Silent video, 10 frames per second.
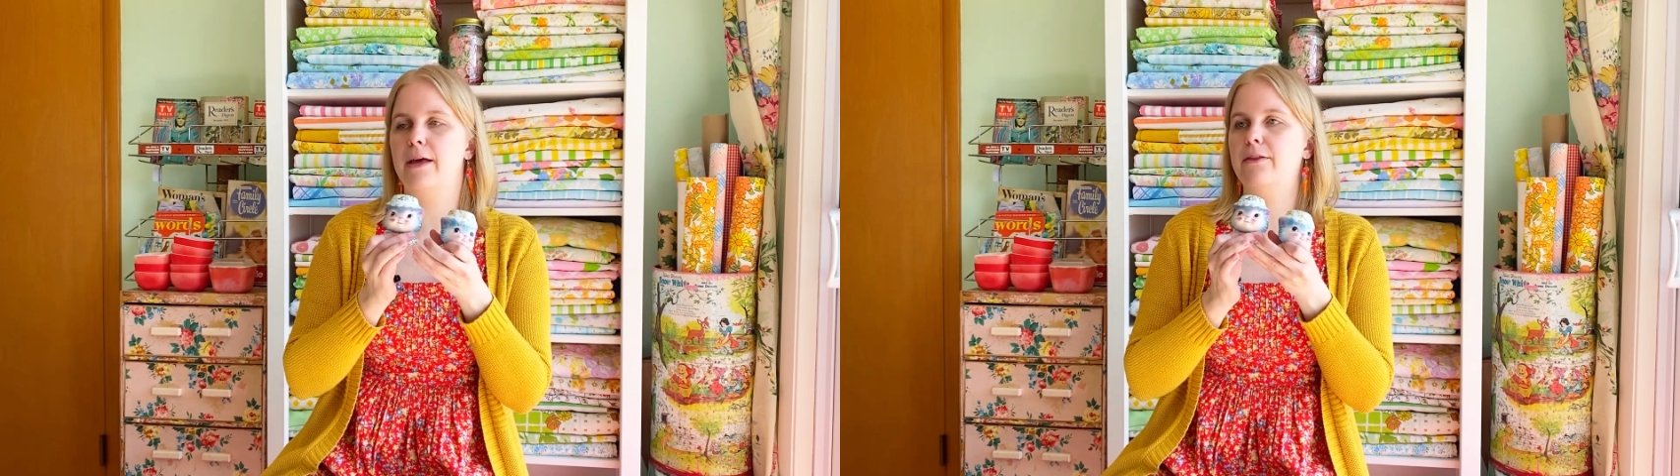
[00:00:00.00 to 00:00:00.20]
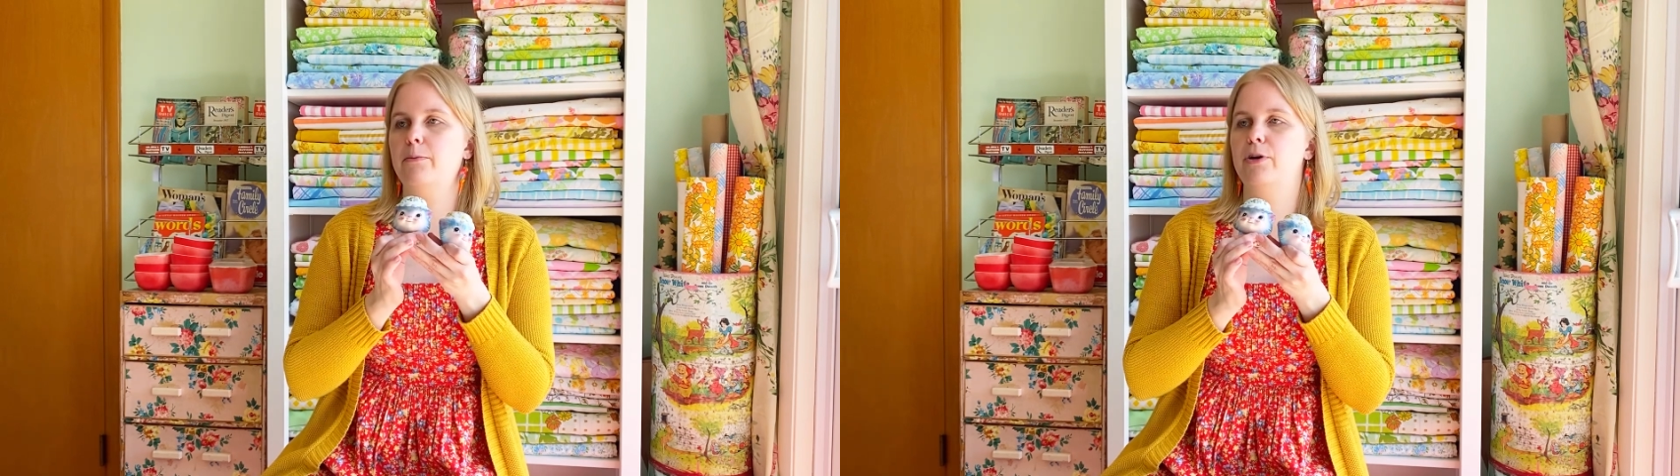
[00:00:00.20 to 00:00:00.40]

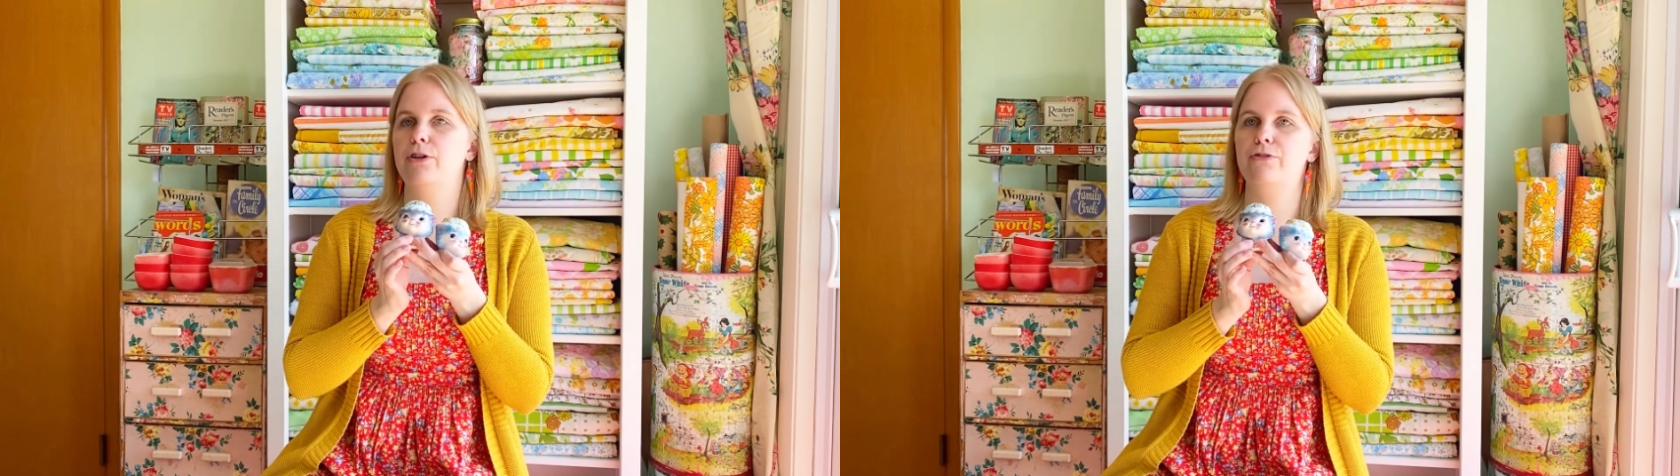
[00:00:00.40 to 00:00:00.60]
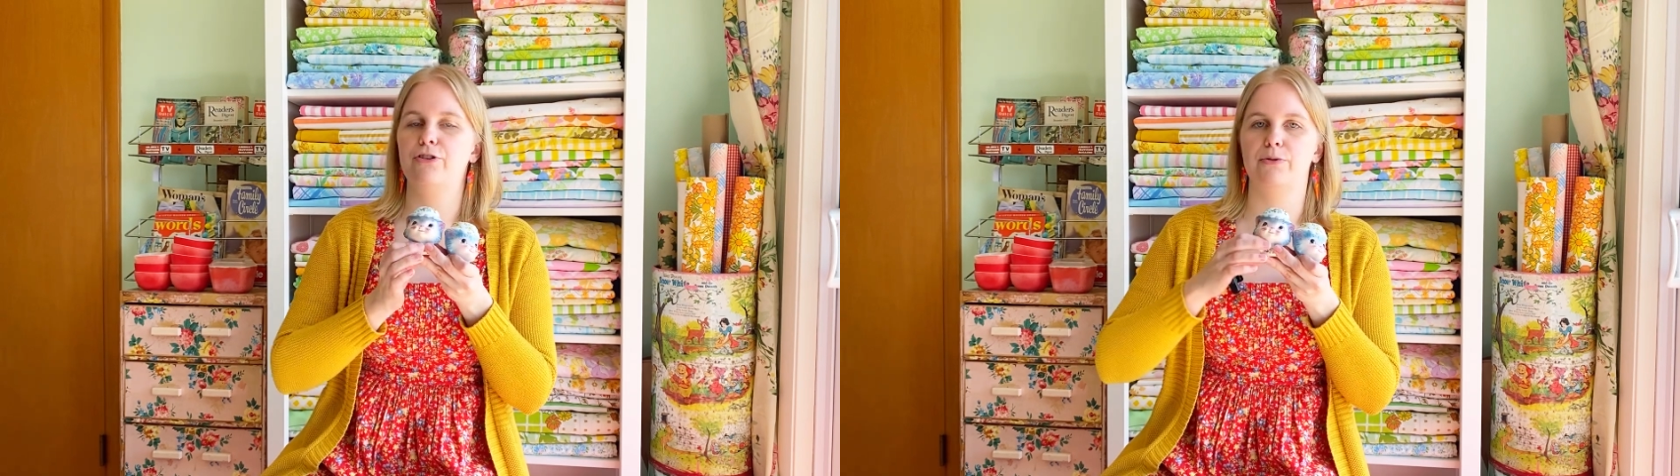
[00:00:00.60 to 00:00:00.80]
and then what
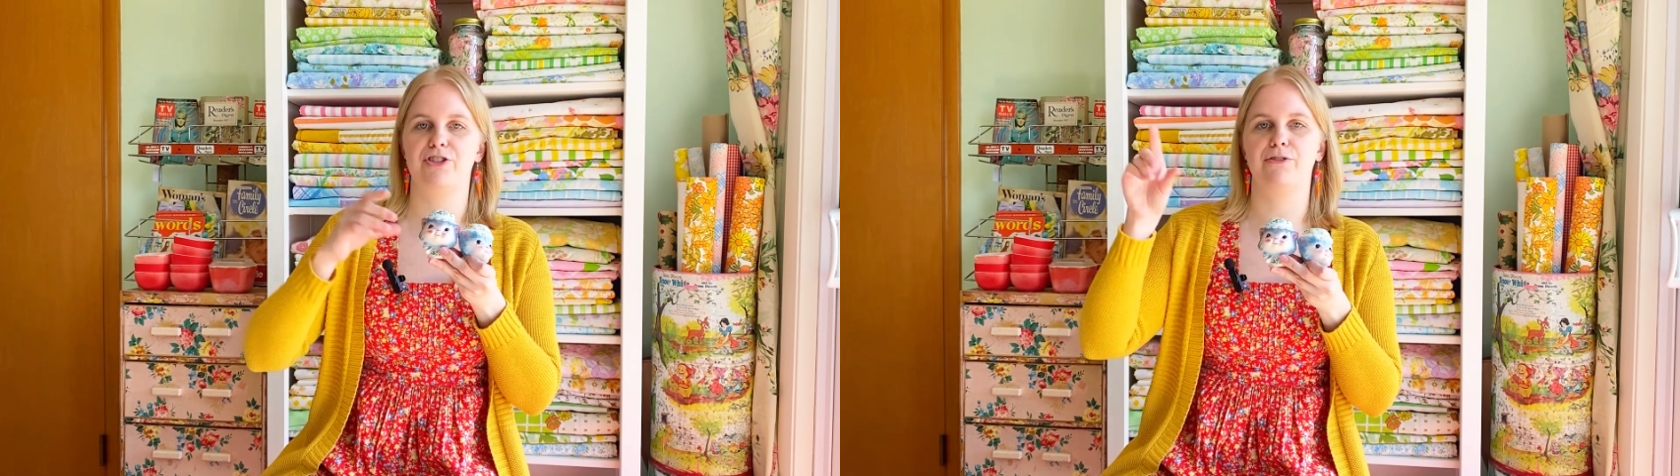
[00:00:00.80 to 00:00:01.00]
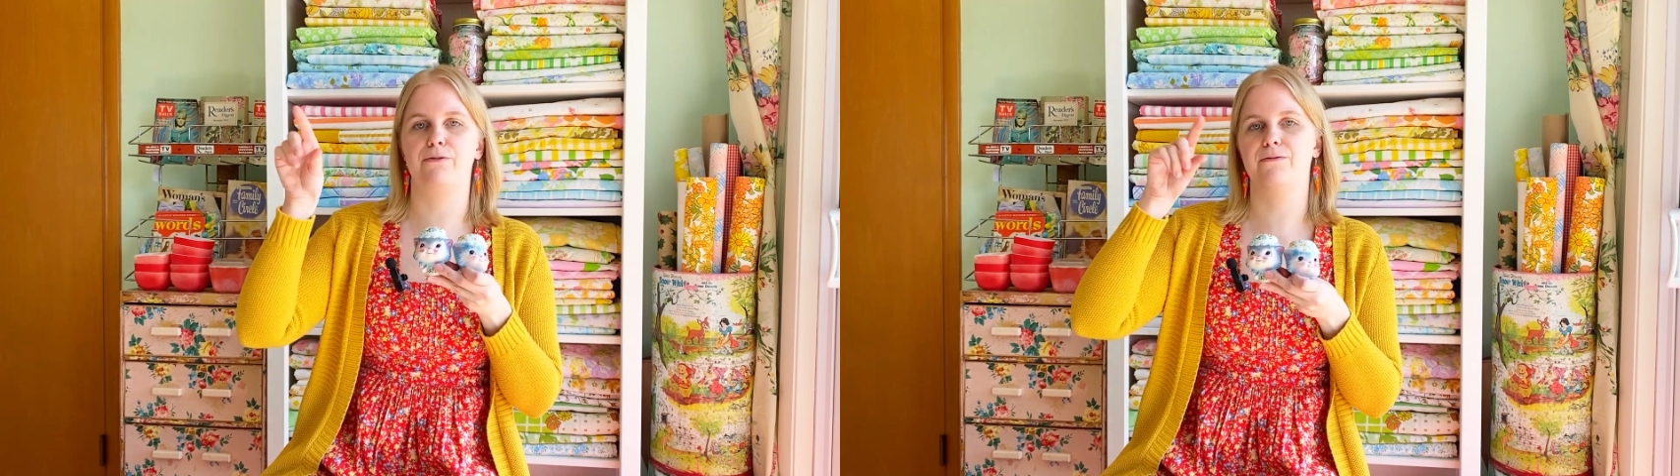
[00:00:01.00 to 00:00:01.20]
you do
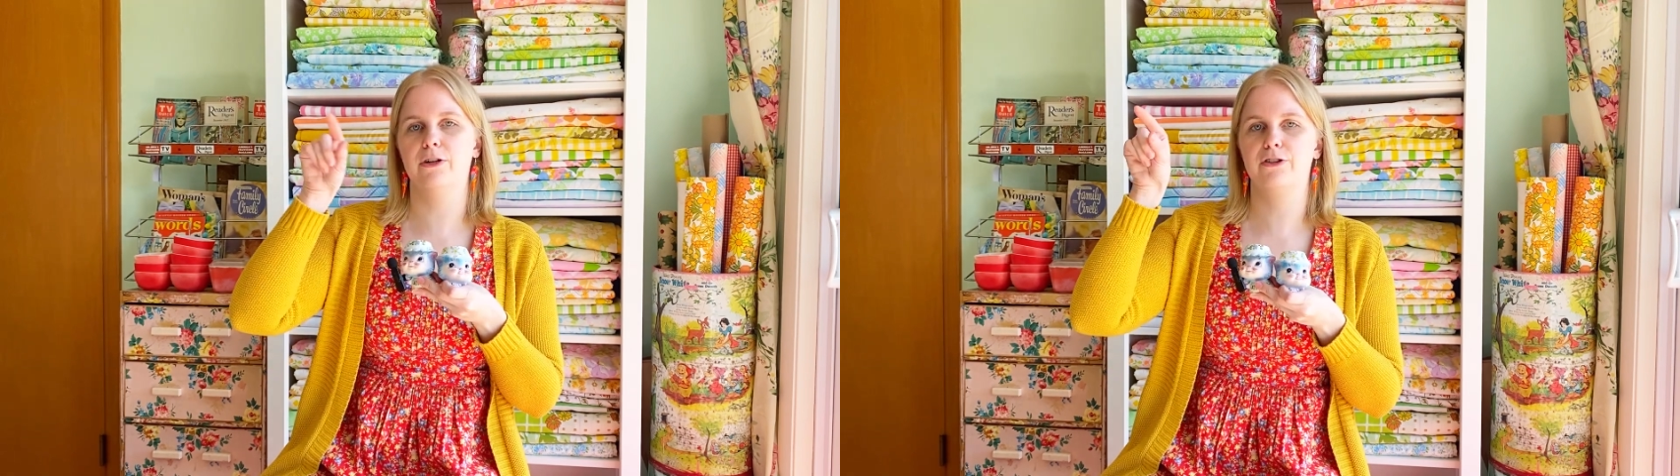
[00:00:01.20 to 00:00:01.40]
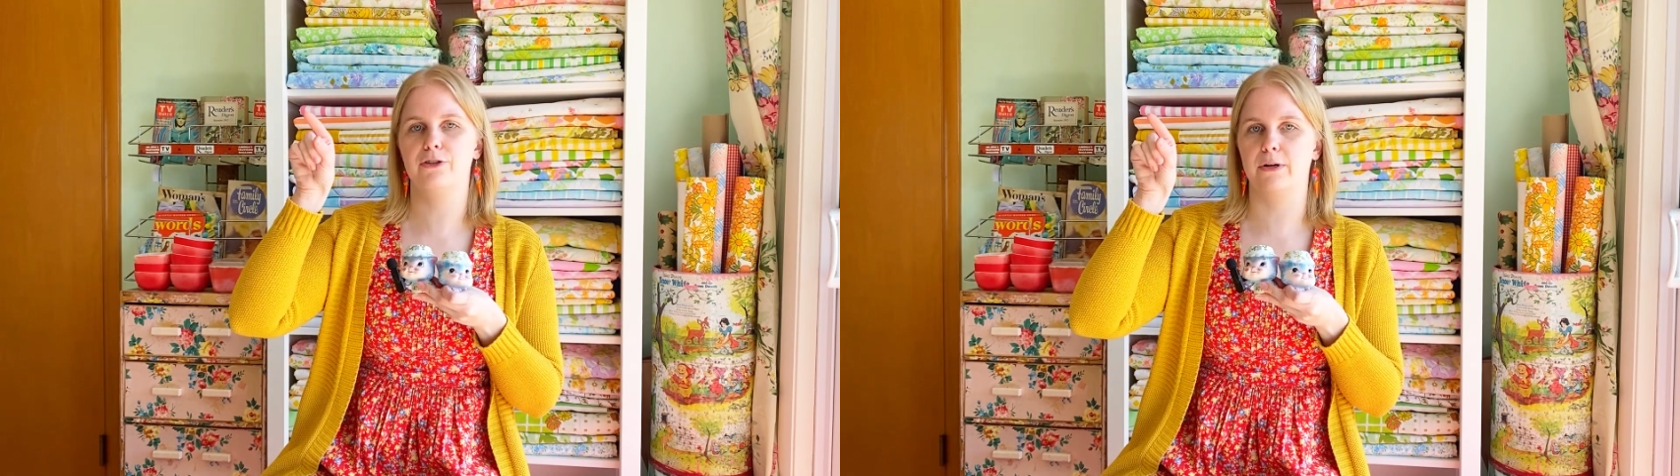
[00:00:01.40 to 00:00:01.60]
is you
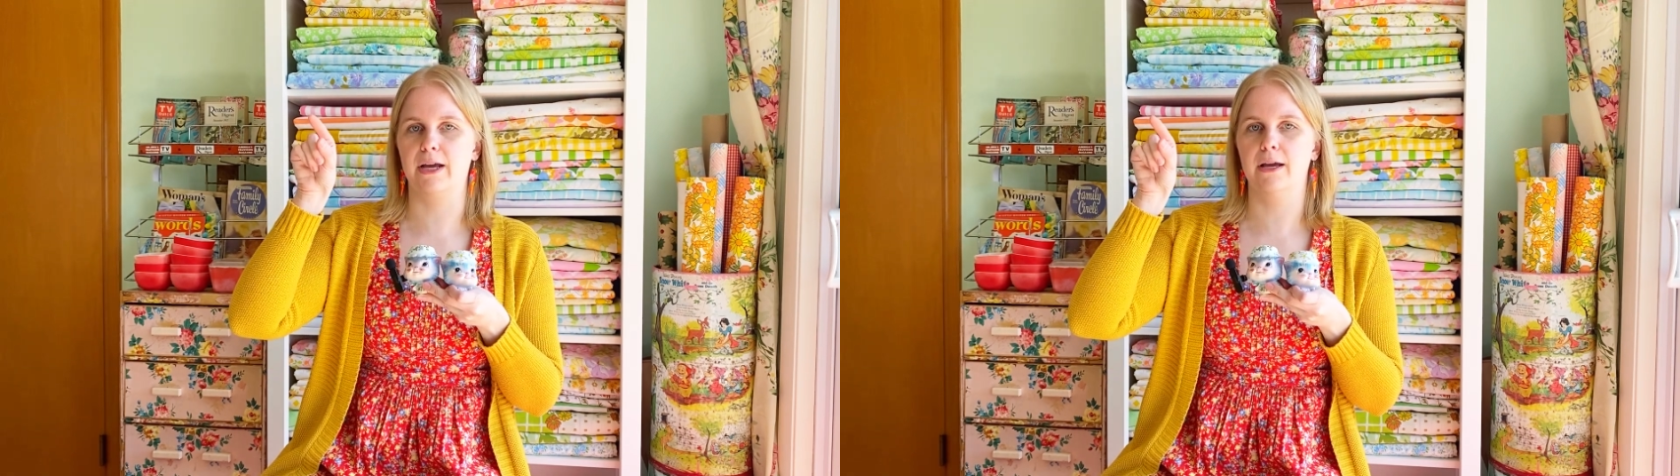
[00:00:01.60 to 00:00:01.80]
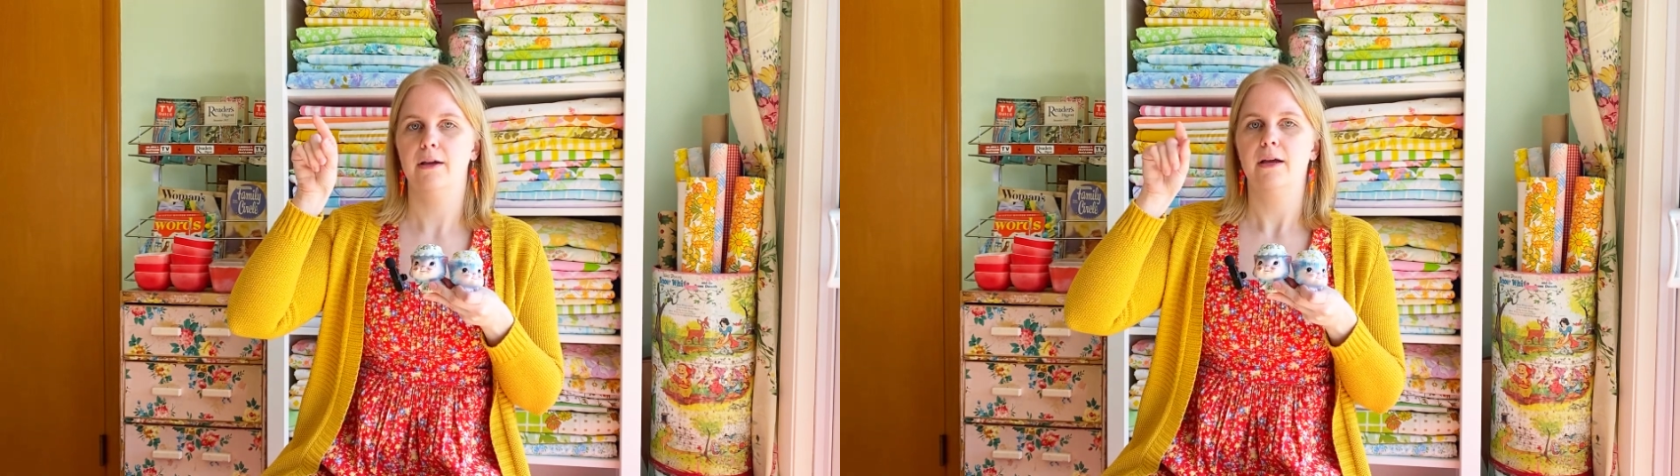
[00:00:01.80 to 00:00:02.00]
filter it